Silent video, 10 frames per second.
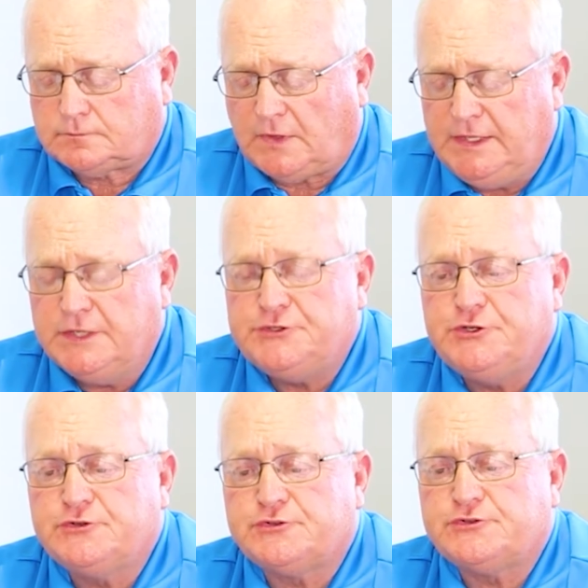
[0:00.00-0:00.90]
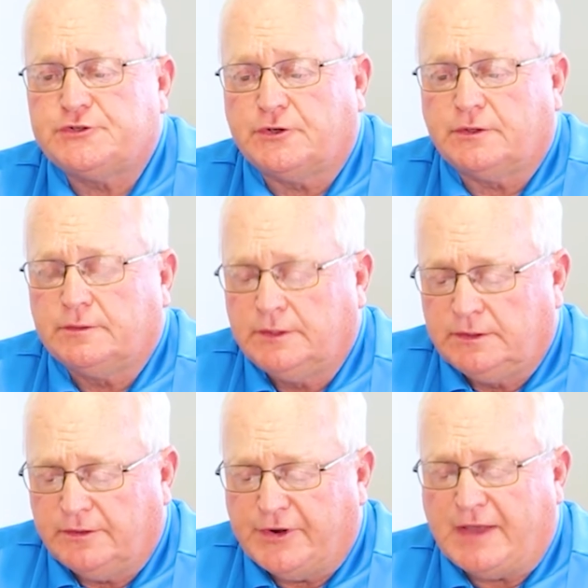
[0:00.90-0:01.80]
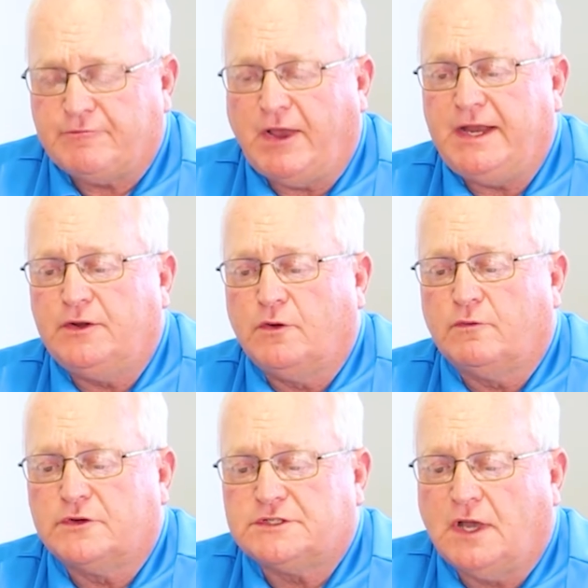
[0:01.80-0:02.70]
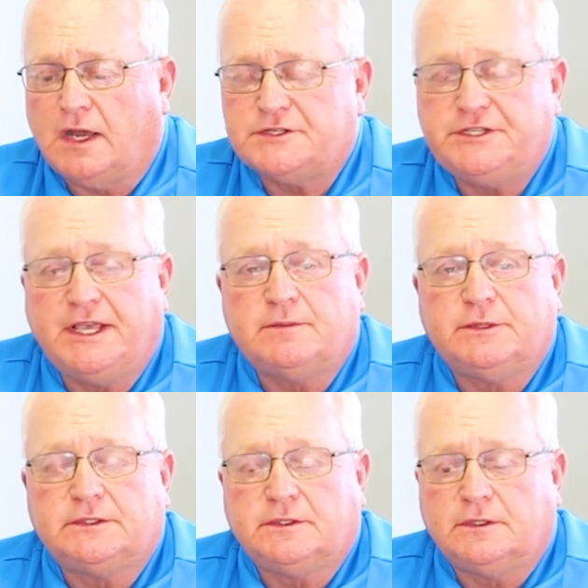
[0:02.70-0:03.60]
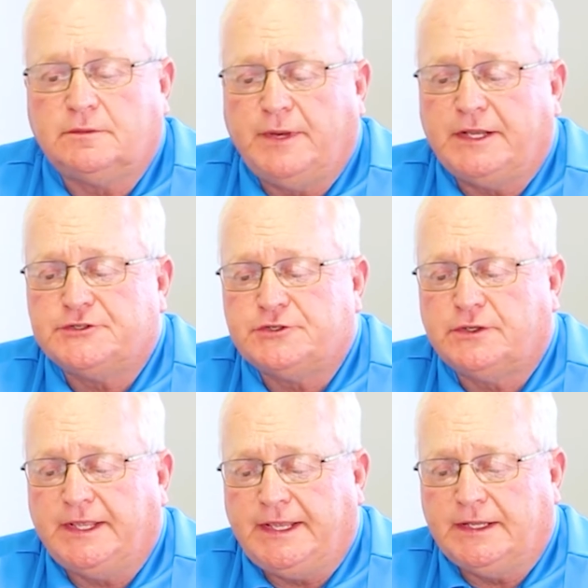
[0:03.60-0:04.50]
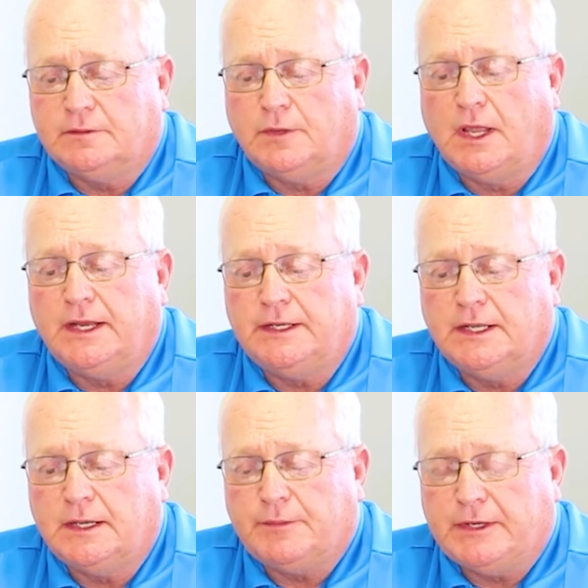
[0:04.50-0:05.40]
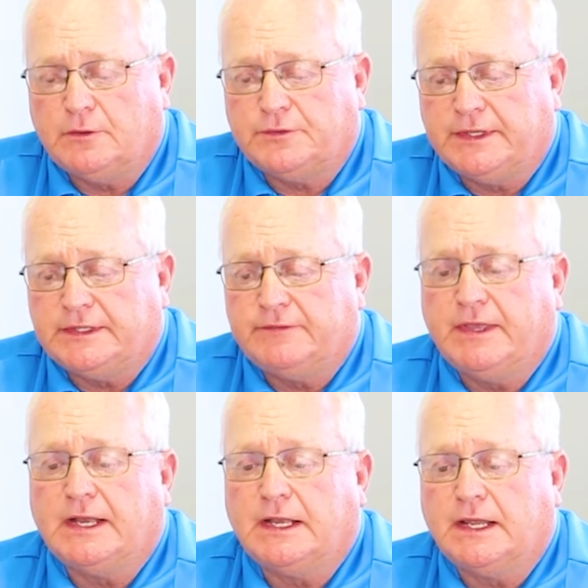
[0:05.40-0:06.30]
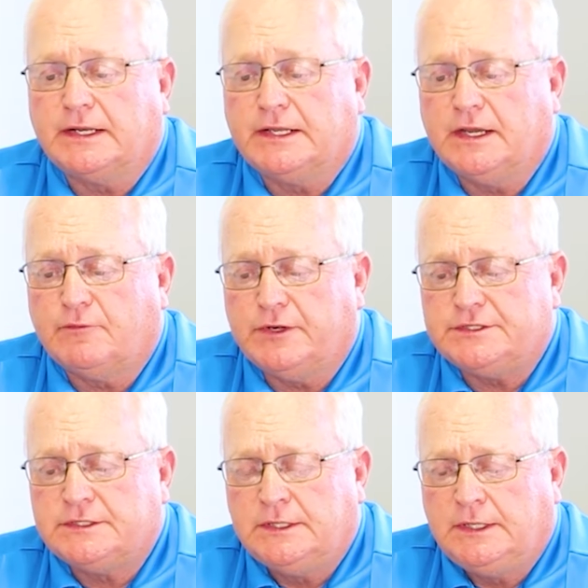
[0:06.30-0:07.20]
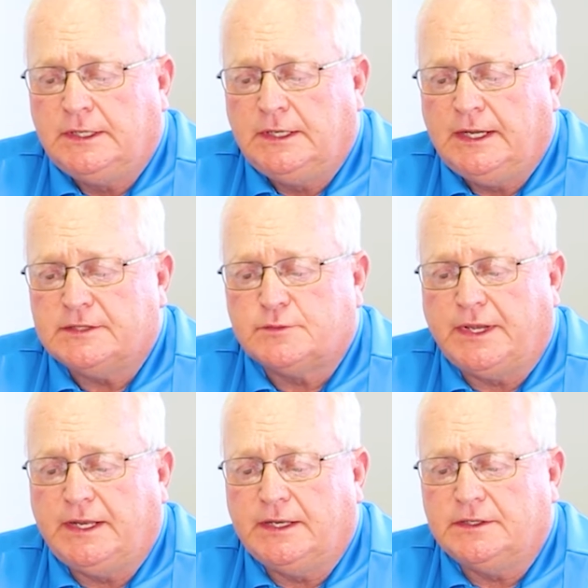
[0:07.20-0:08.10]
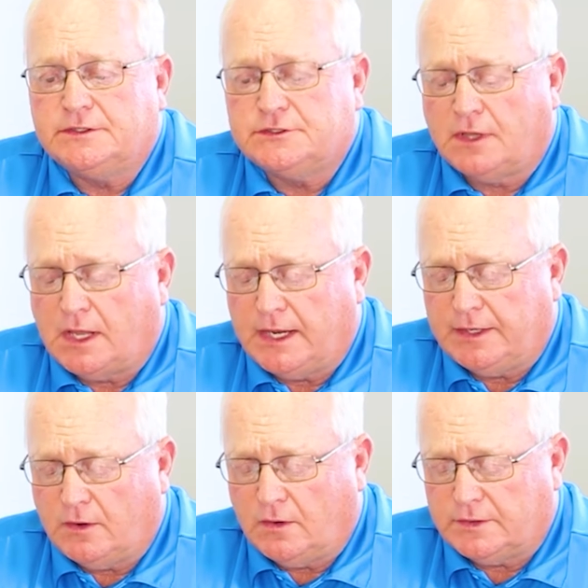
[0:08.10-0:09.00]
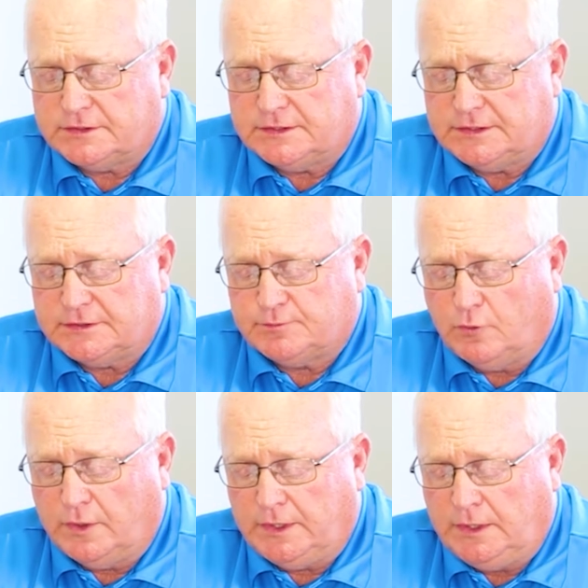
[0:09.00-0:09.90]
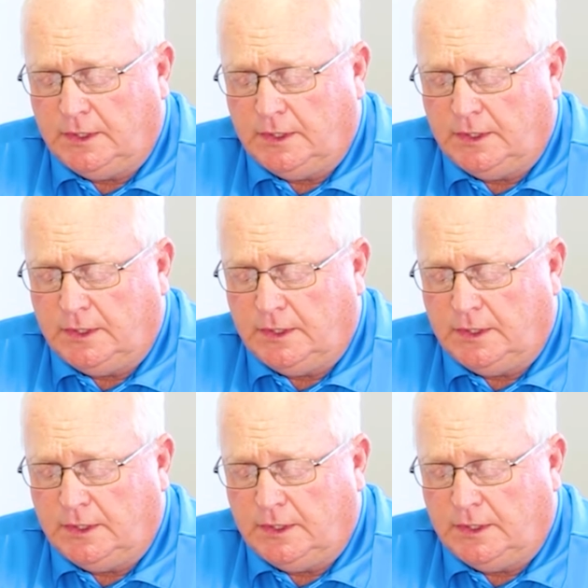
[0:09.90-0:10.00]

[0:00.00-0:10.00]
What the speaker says: End users they're not fighting over stocks yet, but they're making sure they get them lined up. I don't think they've got a lot of coverage as we get into July and August at this point.